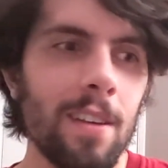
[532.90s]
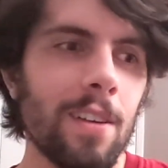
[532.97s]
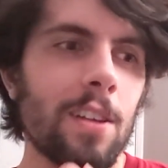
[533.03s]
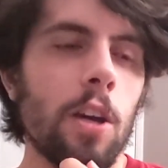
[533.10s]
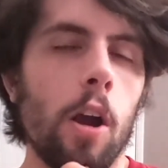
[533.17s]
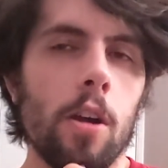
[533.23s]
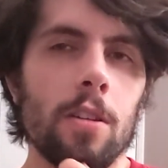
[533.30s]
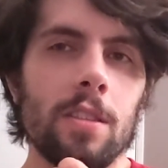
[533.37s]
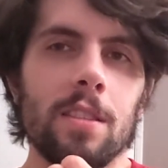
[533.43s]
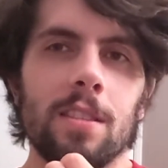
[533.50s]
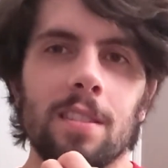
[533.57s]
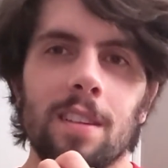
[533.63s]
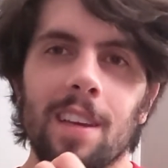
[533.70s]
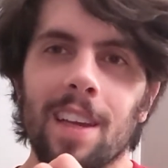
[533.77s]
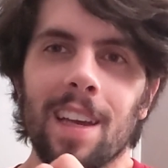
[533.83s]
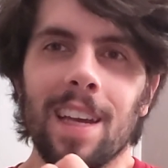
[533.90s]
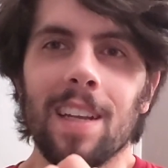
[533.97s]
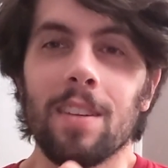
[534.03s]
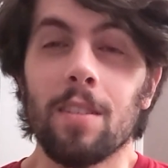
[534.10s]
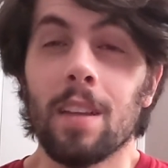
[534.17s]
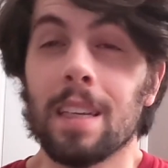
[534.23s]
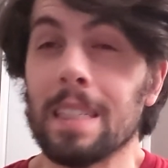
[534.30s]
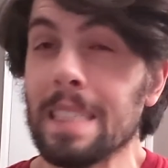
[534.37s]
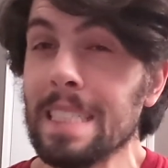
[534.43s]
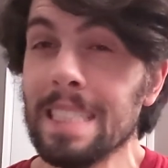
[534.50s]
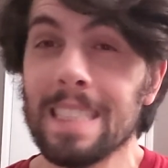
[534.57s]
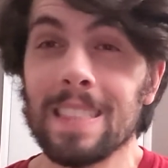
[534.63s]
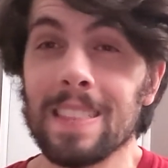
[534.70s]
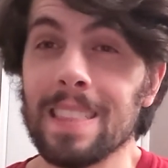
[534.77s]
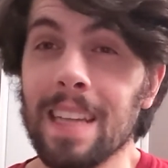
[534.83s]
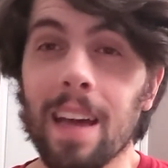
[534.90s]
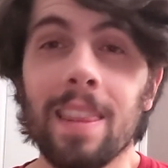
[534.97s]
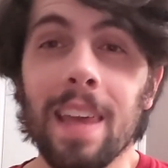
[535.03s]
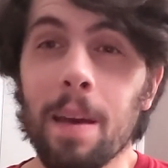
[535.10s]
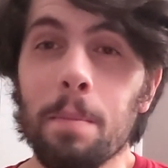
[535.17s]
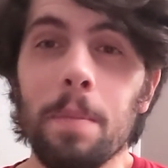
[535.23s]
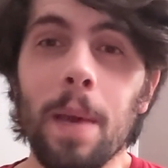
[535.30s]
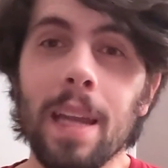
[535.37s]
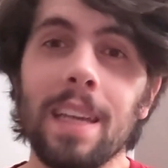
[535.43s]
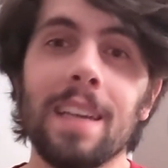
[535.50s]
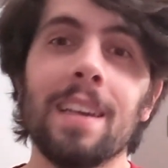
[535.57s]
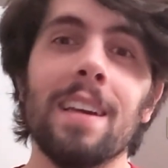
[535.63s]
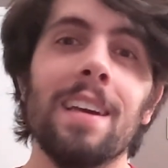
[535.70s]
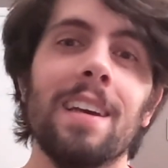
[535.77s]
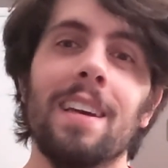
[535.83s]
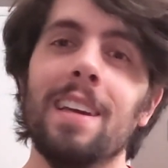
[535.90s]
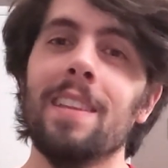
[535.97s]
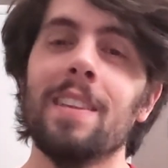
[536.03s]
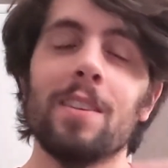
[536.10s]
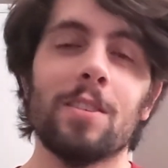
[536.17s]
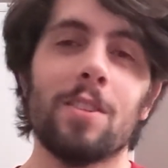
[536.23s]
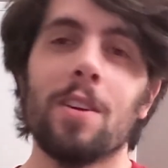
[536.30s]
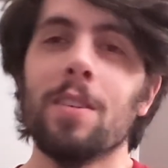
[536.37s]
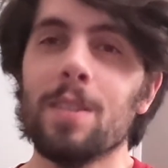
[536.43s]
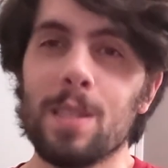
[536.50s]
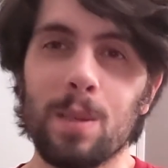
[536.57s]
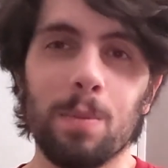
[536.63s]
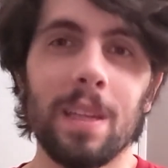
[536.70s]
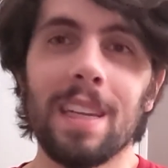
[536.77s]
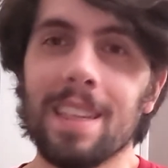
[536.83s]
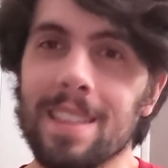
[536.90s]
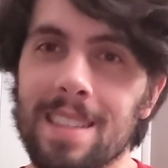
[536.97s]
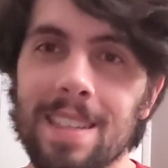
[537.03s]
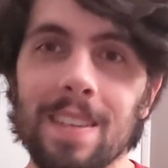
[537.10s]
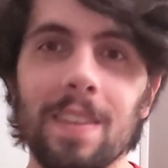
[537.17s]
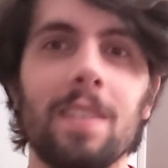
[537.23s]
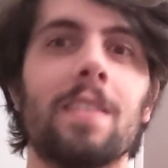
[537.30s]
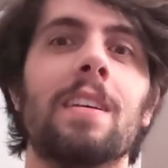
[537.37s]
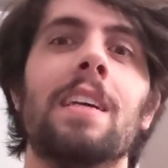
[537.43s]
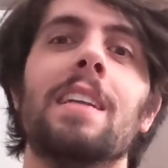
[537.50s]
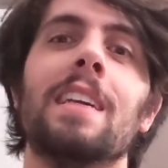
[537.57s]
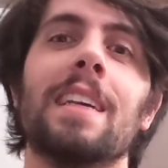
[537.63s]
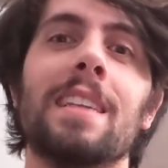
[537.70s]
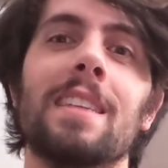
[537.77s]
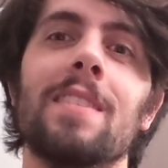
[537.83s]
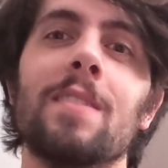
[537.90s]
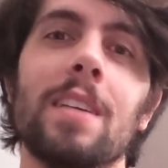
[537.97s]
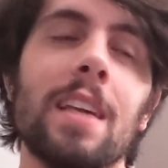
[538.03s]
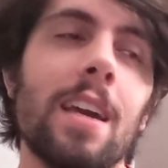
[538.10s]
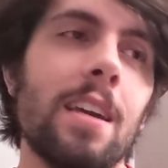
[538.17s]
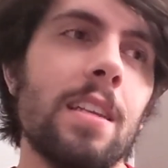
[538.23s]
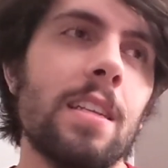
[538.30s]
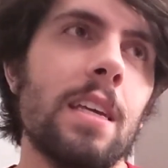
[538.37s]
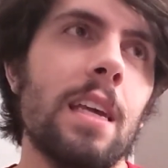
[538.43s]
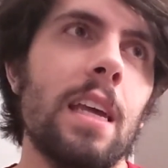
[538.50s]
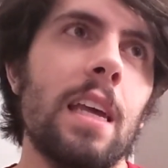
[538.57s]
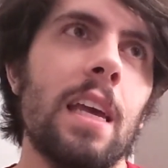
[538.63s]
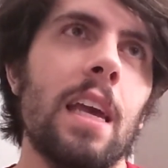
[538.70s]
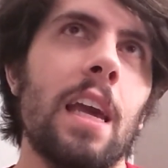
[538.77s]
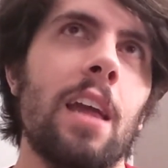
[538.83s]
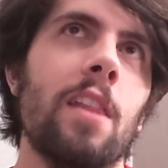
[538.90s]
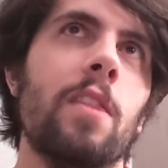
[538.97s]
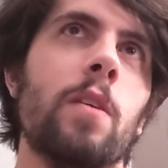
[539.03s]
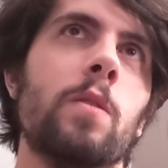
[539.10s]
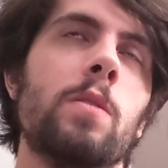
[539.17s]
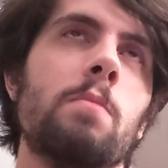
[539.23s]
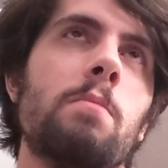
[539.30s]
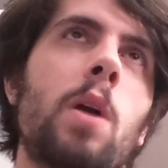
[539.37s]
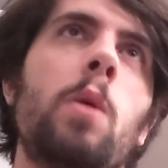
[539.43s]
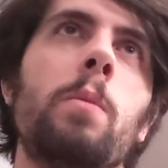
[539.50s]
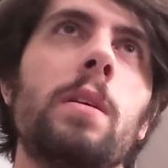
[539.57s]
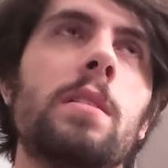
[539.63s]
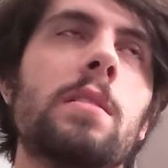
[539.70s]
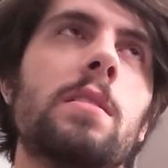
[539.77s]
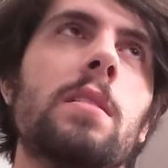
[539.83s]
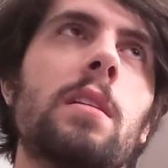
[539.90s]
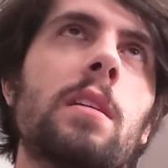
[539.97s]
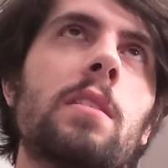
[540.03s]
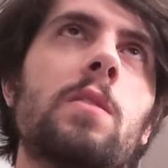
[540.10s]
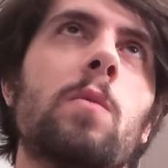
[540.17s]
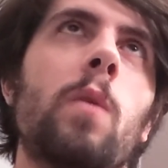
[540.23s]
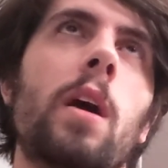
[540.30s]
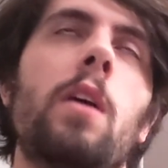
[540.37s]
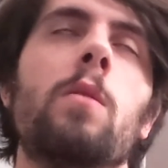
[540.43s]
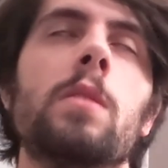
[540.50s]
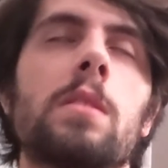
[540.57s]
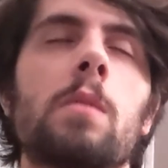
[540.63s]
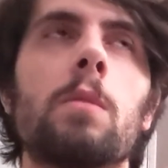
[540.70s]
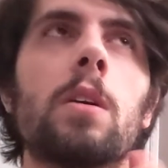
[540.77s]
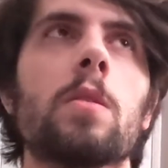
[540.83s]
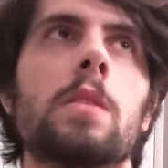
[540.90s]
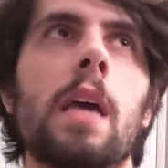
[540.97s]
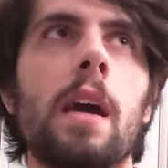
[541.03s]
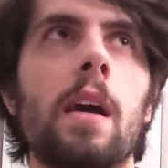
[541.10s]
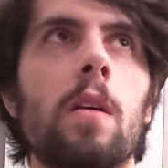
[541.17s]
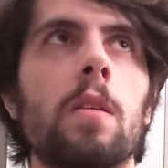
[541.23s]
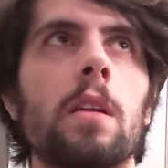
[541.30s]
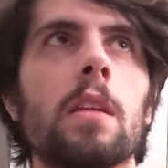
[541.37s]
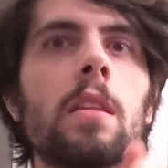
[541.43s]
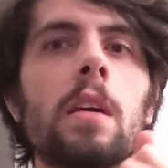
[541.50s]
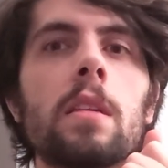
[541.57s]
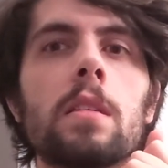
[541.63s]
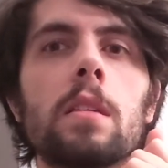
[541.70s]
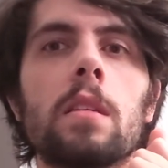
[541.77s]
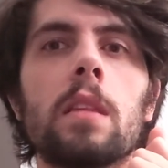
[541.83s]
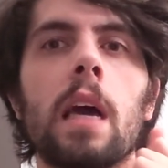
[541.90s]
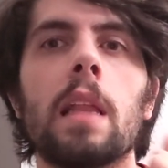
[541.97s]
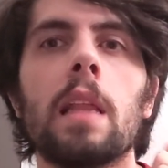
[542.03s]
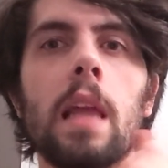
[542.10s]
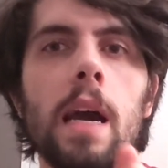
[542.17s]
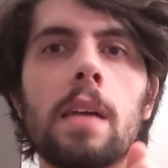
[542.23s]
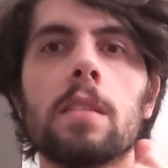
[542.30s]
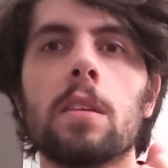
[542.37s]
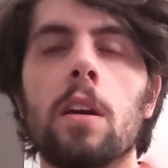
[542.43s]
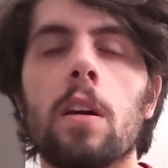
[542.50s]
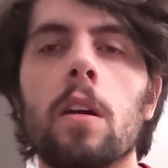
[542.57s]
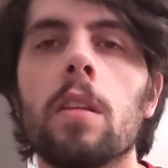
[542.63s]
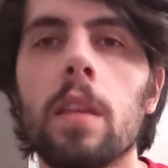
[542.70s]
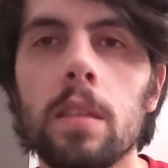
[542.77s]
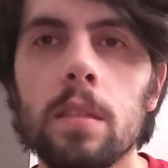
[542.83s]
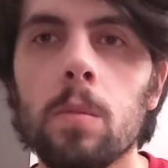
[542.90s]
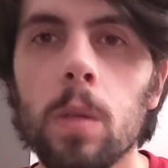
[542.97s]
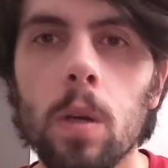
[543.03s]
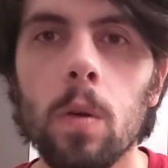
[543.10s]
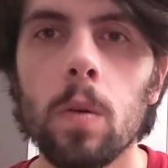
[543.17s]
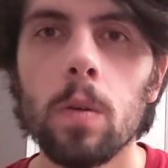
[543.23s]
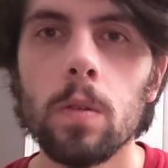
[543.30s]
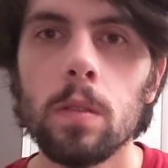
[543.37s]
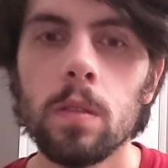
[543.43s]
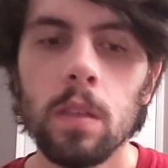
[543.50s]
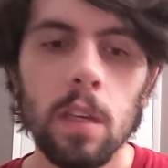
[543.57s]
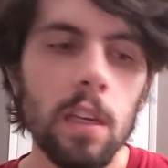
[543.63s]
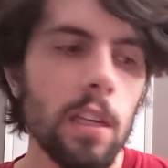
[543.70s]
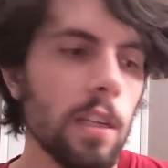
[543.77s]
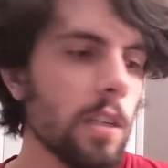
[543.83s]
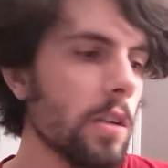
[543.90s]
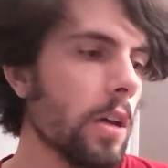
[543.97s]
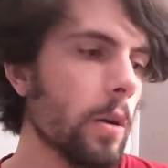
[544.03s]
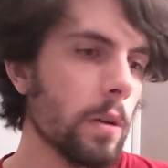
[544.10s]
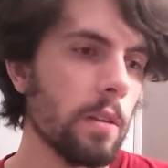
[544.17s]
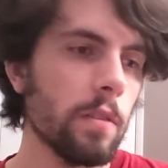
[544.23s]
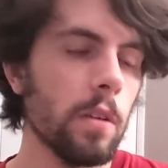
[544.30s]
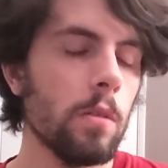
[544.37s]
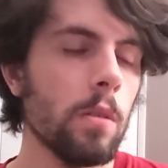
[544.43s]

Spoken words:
cards and you're like, ooh, there's not that many, and they're starting to split it still, and it gets near the end. Those moments as well when someone goes out and that last card that someone holds, you know, if you